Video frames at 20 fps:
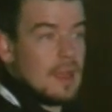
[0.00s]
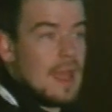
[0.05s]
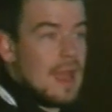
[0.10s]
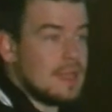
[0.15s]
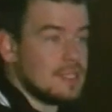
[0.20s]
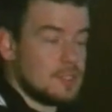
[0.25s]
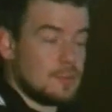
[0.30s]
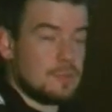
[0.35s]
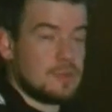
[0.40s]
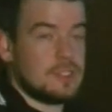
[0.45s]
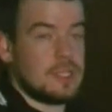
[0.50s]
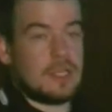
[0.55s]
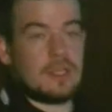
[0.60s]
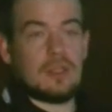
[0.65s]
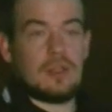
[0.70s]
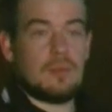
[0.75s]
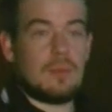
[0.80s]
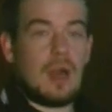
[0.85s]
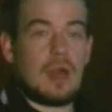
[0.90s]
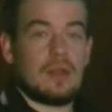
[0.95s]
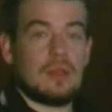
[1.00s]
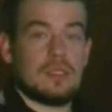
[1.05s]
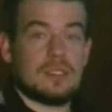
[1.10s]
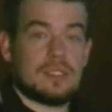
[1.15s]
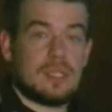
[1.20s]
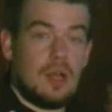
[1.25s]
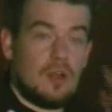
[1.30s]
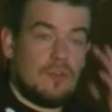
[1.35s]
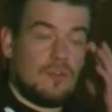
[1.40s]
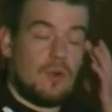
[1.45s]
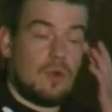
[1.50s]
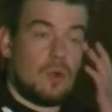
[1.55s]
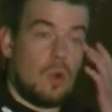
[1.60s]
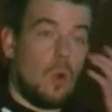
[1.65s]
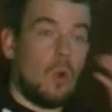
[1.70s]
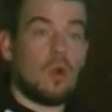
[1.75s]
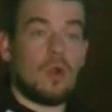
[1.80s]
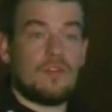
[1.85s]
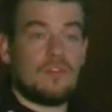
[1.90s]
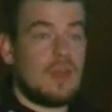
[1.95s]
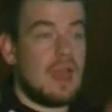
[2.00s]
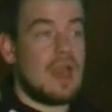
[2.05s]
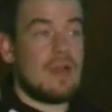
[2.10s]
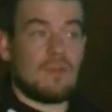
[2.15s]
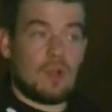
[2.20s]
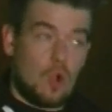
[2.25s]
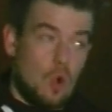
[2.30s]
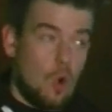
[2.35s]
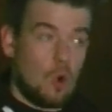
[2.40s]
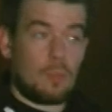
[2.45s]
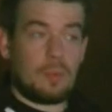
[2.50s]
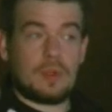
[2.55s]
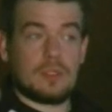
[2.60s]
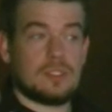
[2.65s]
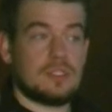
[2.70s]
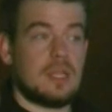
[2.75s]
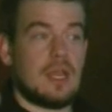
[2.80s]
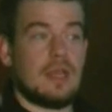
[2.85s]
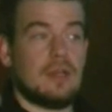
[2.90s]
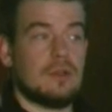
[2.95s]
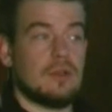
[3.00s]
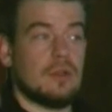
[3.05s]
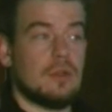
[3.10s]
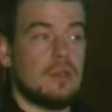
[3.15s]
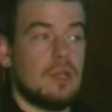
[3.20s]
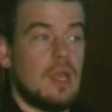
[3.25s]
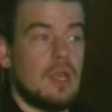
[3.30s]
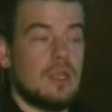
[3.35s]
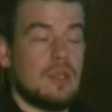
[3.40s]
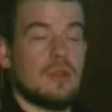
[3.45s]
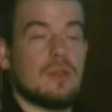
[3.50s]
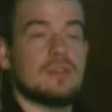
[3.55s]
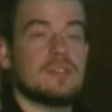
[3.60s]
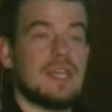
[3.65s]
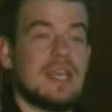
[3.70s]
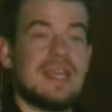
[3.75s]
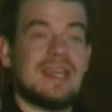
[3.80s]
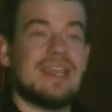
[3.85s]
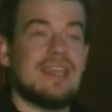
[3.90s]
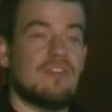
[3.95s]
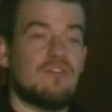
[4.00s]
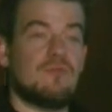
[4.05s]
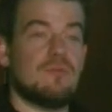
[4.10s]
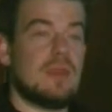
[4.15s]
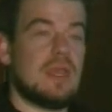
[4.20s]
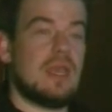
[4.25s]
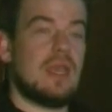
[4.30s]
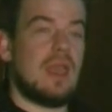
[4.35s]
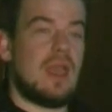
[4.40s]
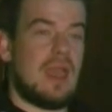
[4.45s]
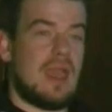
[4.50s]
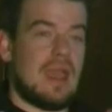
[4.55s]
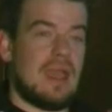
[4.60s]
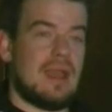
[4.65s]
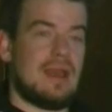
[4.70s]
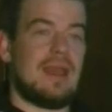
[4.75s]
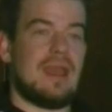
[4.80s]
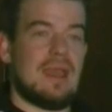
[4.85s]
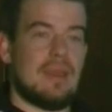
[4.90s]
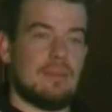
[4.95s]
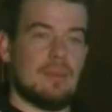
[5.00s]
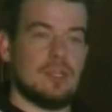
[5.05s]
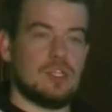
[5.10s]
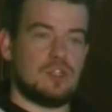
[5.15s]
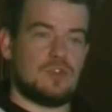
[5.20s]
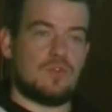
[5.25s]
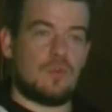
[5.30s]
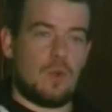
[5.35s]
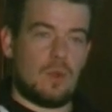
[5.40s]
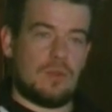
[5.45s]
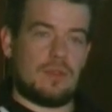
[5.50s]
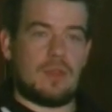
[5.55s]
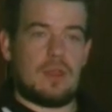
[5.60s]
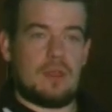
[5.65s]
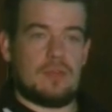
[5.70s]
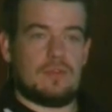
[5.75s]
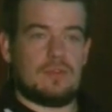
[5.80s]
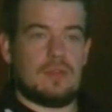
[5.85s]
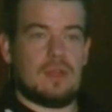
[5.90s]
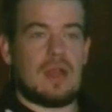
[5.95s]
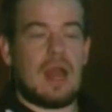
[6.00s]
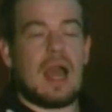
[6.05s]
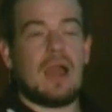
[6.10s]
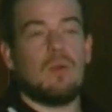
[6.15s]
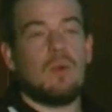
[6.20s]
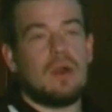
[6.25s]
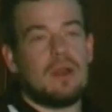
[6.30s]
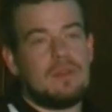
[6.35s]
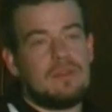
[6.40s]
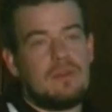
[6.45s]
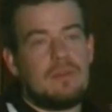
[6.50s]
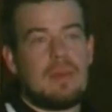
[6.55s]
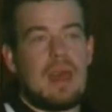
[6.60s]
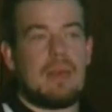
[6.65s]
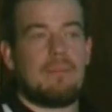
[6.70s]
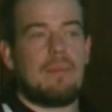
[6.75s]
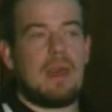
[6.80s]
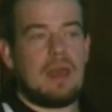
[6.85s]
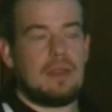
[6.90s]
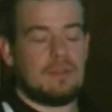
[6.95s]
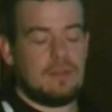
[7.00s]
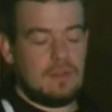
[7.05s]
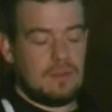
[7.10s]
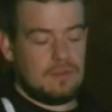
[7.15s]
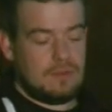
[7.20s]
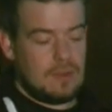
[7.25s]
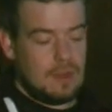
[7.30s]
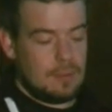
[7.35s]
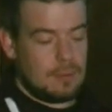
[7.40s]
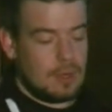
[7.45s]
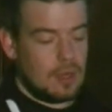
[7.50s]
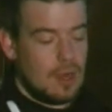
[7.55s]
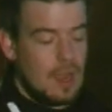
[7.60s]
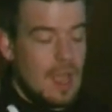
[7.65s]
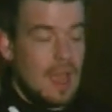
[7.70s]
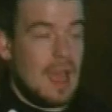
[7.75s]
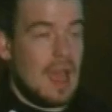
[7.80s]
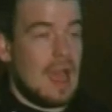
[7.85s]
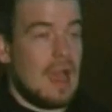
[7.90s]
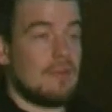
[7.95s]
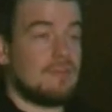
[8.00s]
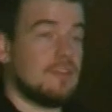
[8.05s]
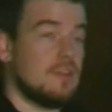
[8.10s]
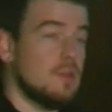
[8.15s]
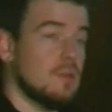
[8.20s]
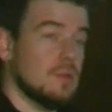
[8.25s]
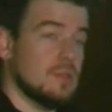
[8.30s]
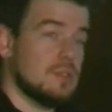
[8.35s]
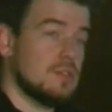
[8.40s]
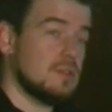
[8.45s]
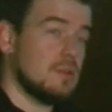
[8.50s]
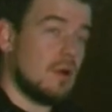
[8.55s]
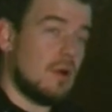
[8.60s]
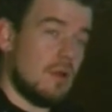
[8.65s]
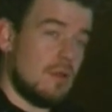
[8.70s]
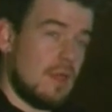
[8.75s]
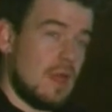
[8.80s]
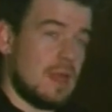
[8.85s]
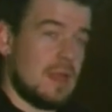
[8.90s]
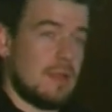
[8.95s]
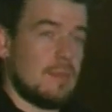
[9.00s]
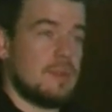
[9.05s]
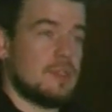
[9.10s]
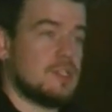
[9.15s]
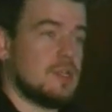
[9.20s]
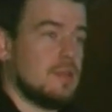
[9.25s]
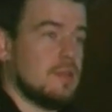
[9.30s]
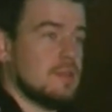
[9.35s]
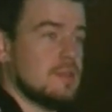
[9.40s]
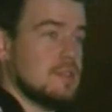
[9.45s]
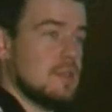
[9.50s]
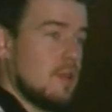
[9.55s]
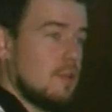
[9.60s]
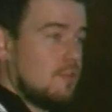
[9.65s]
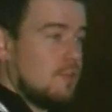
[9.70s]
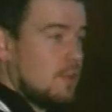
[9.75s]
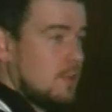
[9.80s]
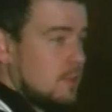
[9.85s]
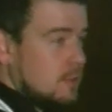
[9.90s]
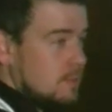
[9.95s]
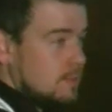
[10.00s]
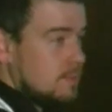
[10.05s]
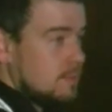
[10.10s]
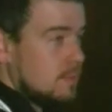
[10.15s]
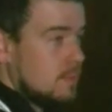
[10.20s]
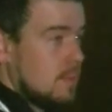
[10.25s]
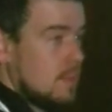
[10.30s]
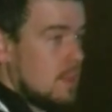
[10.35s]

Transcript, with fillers: has a particular model of cell phone or if they have a corporate standard, you can say, give me an image for this, and I want it to map back to this number. After you install that image on the cell phone,